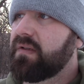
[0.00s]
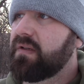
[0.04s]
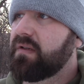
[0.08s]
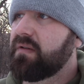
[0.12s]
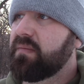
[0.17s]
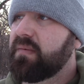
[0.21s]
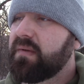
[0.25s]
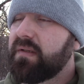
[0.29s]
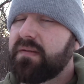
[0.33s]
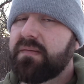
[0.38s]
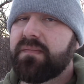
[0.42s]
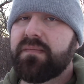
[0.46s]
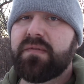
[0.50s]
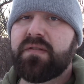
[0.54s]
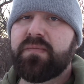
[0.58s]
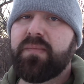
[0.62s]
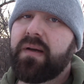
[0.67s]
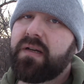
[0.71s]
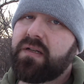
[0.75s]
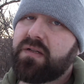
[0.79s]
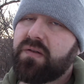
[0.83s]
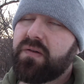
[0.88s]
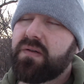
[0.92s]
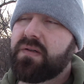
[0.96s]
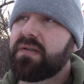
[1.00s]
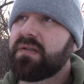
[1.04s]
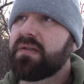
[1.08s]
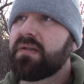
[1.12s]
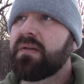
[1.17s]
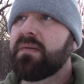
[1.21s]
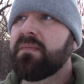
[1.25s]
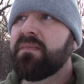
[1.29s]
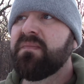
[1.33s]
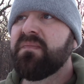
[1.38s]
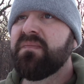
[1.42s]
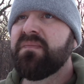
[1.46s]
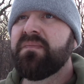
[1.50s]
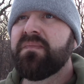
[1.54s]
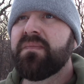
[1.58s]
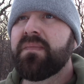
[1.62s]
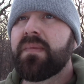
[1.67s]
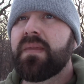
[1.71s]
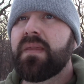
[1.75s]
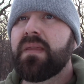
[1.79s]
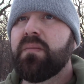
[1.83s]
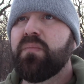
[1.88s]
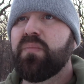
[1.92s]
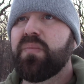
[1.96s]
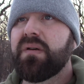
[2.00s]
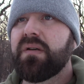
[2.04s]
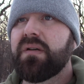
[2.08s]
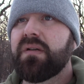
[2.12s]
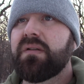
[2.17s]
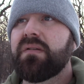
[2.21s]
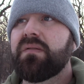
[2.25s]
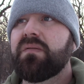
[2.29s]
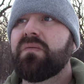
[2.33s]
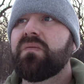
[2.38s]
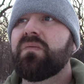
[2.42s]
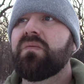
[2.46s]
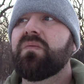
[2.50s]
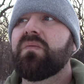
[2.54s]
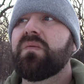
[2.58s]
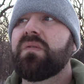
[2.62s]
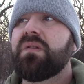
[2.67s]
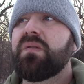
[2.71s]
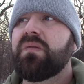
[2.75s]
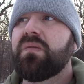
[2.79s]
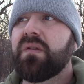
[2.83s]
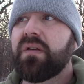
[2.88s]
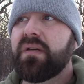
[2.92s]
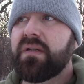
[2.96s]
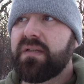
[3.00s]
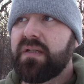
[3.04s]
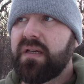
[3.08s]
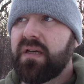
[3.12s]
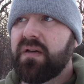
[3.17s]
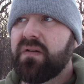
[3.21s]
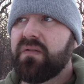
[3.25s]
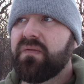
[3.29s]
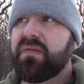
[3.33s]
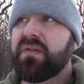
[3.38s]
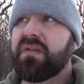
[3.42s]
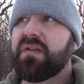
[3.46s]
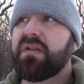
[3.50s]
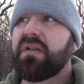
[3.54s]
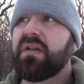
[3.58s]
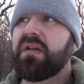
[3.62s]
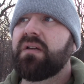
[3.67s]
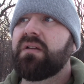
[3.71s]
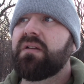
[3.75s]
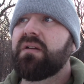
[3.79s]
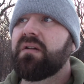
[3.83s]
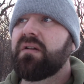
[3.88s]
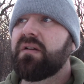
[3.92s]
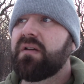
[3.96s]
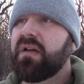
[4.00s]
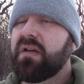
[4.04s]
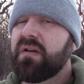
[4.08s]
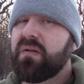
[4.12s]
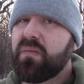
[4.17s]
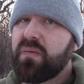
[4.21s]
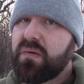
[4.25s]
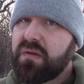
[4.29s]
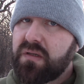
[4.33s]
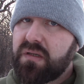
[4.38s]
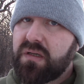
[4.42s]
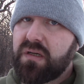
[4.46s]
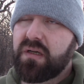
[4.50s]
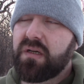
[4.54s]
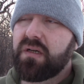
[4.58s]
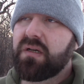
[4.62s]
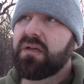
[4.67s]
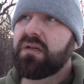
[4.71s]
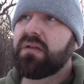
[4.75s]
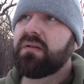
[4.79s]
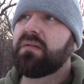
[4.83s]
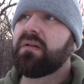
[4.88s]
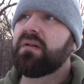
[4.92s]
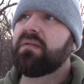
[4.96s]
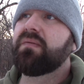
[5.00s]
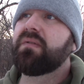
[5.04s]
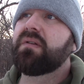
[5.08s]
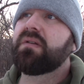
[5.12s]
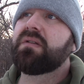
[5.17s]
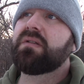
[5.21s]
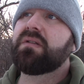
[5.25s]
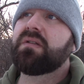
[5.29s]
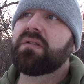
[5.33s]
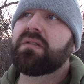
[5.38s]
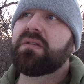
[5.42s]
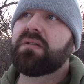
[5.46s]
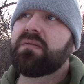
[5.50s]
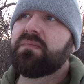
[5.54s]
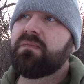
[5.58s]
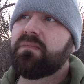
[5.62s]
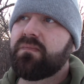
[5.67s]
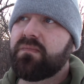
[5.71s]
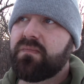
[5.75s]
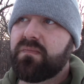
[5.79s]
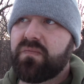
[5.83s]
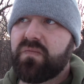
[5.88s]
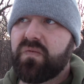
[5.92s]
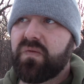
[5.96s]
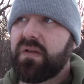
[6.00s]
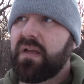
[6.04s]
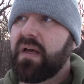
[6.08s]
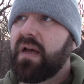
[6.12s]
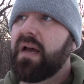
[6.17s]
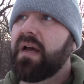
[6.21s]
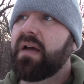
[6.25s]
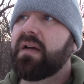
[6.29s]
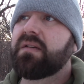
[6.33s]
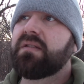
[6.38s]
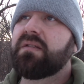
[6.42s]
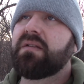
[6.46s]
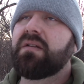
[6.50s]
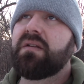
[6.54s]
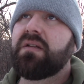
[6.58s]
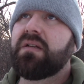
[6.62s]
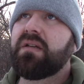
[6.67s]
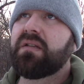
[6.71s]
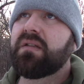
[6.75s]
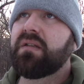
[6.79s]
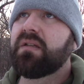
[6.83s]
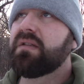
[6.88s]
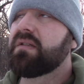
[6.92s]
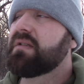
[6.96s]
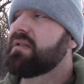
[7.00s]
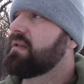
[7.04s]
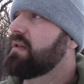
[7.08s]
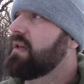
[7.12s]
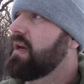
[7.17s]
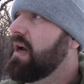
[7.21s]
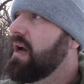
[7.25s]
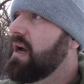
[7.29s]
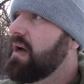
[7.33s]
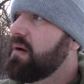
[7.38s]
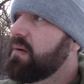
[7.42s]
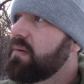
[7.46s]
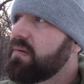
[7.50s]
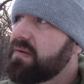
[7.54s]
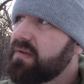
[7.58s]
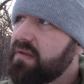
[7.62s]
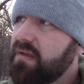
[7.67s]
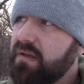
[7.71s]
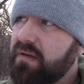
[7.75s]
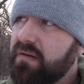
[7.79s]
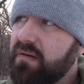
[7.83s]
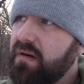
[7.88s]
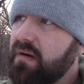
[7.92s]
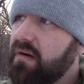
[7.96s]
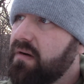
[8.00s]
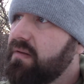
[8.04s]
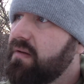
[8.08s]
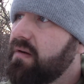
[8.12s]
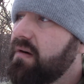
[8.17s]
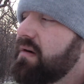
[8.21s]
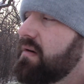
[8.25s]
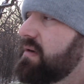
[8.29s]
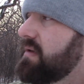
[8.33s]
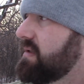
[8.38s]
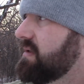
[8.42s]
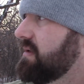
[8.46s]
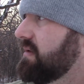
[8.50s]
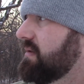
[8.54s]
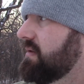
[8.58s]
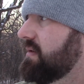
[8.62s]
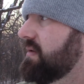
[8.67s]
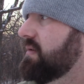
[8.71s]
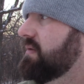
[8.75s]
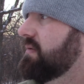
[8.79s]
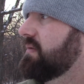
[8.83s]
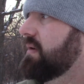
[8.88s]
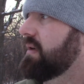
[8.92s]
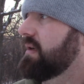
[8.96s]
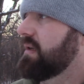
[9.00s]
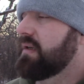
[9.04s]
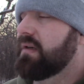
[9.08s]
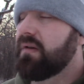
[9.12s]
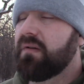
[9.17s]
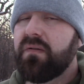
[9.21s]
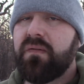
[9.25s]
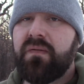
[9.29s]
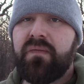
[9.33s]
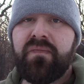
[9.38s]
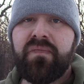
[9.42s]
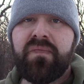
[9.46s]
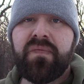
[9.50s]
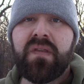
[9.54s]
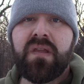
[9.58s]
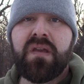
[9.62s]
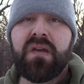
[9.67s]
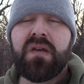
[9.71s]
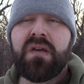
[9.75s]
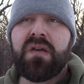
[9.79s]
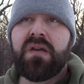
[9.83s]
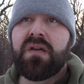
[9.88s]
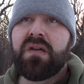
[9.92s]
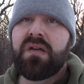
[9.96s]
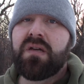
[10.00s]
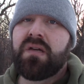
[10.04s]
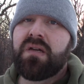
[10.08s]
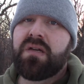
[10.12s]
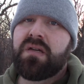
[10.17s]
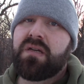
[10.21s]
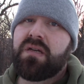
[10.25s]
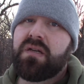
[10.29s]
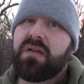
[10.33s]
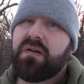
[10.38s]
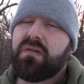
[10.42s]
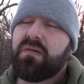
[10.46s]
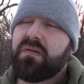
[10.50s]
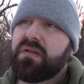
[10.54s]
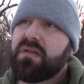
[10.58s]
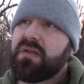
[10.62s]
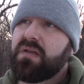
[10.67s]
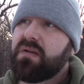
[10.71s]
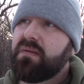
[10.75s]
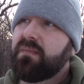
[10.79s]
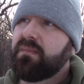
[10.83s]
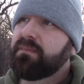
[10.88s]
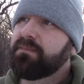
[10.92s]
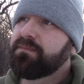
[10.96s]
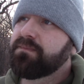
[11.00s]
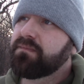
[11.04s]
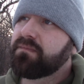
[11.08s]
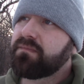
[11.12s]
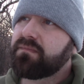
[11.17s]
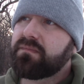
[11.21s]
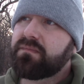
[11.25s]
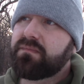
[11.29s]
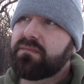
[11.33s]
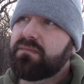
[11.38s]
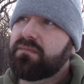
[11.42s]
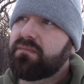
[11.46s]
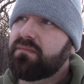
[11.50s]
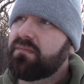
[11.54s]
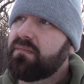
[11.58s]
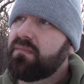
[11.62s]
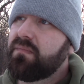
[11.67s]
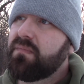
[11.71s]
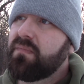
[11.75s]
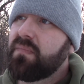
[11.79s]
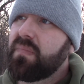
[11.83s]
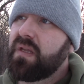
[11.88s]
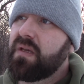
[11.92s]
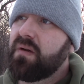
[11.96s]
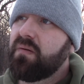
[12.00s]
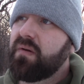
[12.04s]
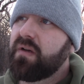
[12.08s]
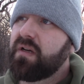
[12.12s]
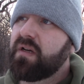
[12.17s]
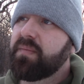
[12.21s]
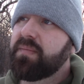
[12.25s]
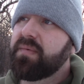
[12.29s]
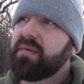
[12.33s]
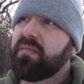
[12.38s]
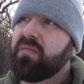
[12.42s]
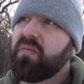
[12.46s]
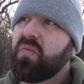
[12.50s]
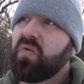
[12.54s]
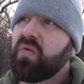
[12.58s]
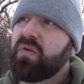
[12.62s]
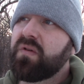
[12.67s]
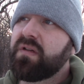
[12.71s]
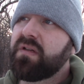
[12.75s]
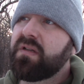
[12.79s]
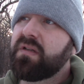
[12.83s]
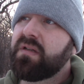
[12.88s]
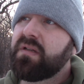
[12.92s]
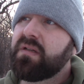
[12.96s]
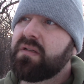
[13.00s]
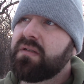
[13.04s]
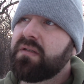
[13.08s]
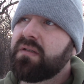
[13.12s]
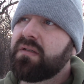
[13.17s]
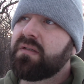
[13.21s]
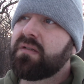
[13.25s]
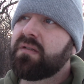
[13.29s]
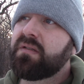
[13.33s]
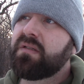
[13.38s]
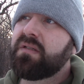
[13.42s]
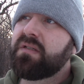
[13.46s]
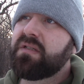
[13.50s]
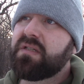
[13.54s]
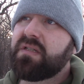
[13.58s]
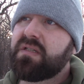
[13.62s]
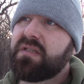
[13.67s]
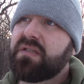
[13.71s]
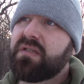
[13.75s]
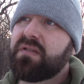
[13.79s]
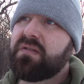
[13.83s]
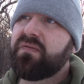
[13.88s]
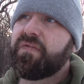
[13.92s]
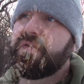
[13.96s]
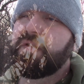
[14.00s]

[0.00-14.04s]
you know, but it's by choice. But when you lay down for the night, you already got your wood cut, and everything's just relaxed, and you get to listen to owls that they're already starting to hoot right now, you know, and then wake up in the morning and you just